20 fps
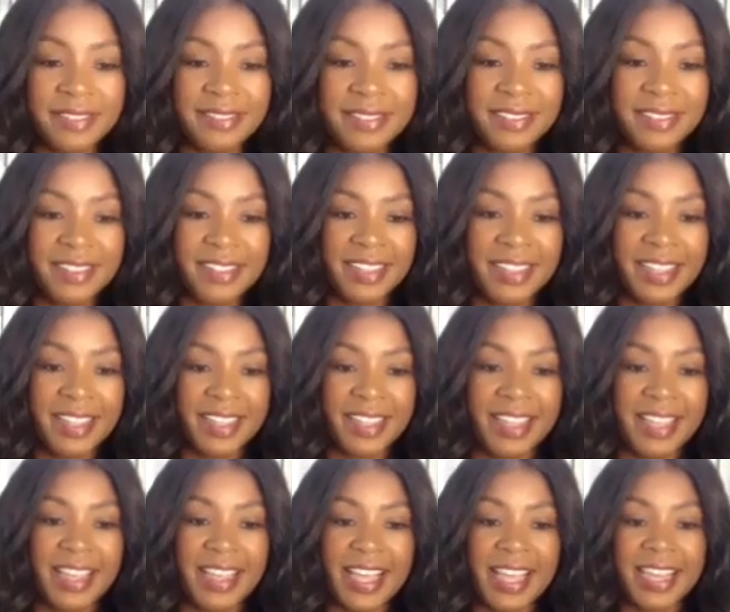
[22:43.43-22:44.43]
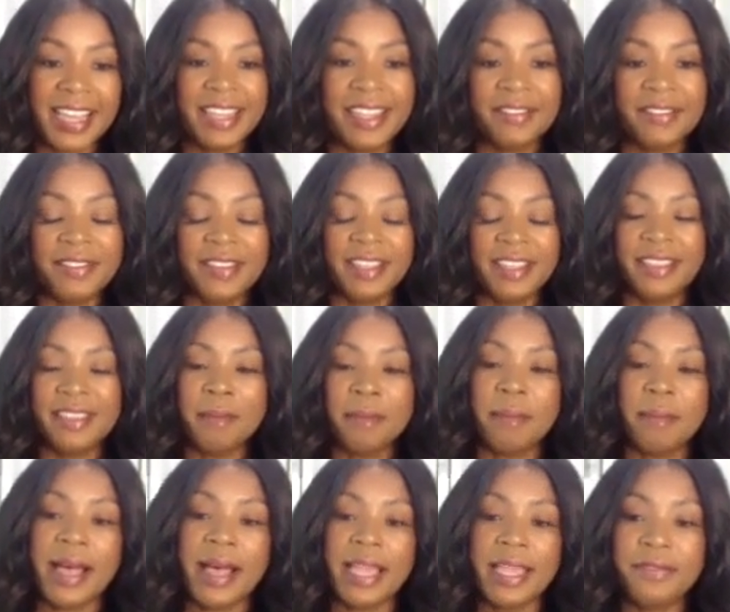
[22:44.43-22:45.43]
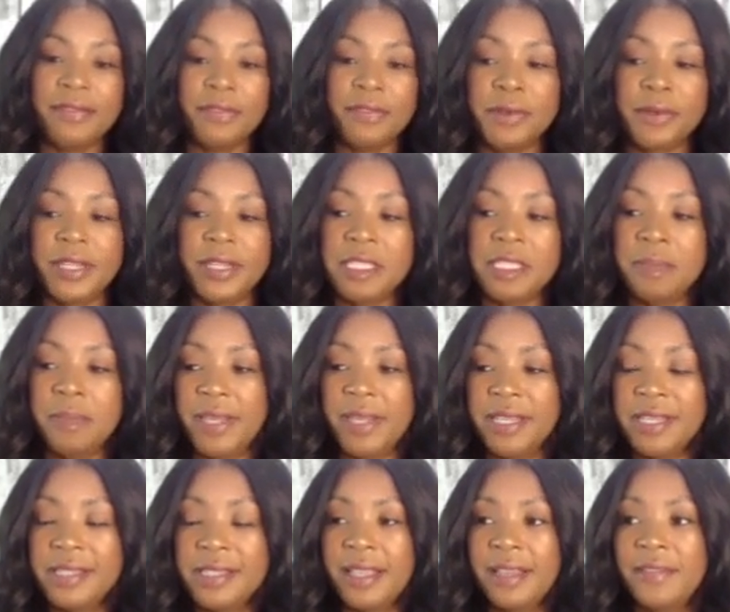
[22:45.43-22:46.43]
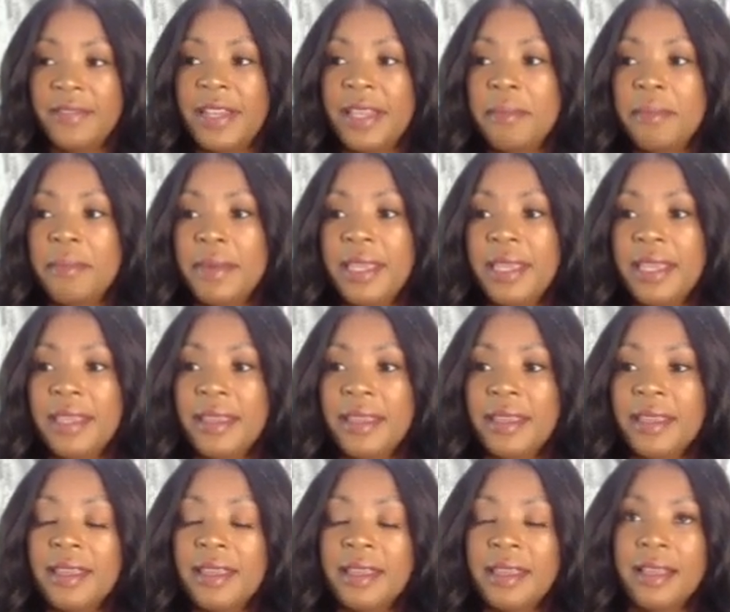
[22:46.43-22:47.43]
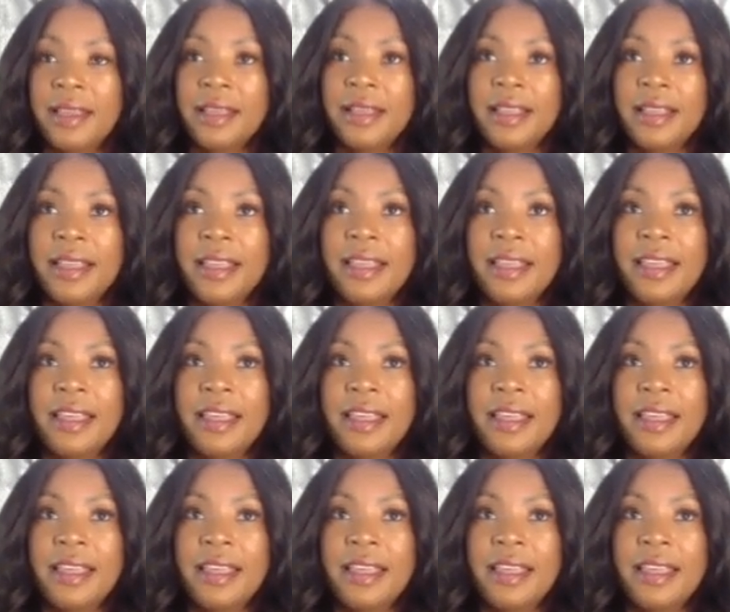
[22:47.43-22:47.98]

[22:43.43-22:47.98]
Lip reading: it. I love it. The mindfulness piece of it and being